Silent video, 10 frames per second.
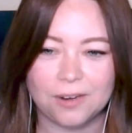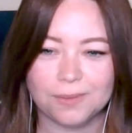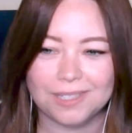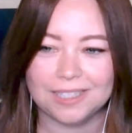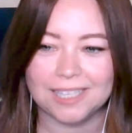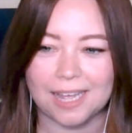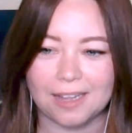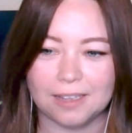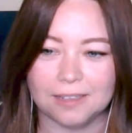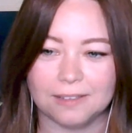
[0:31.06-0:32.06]
I can't really
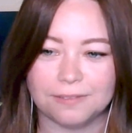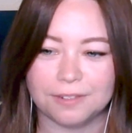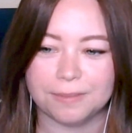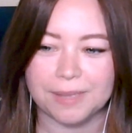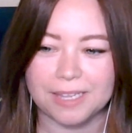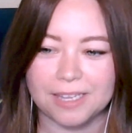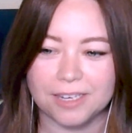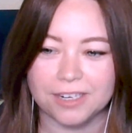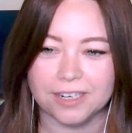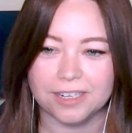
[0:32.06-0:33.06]
tell from
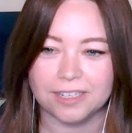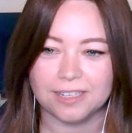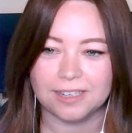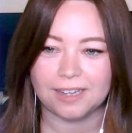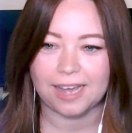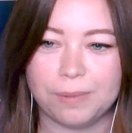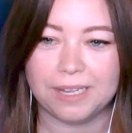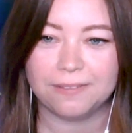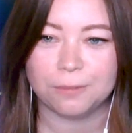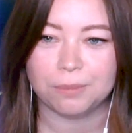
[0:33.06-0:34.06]
here how
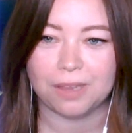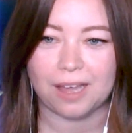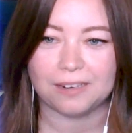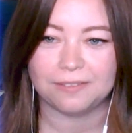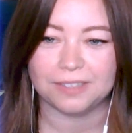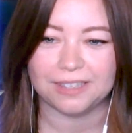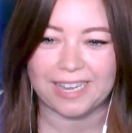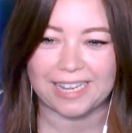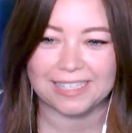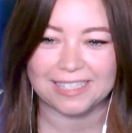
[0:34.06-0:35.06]
big of a plot of a
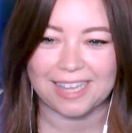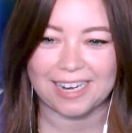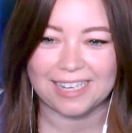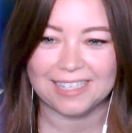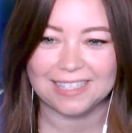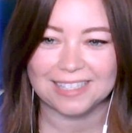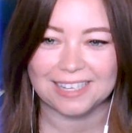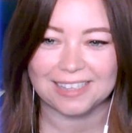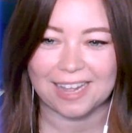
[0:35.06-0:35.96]
land that is.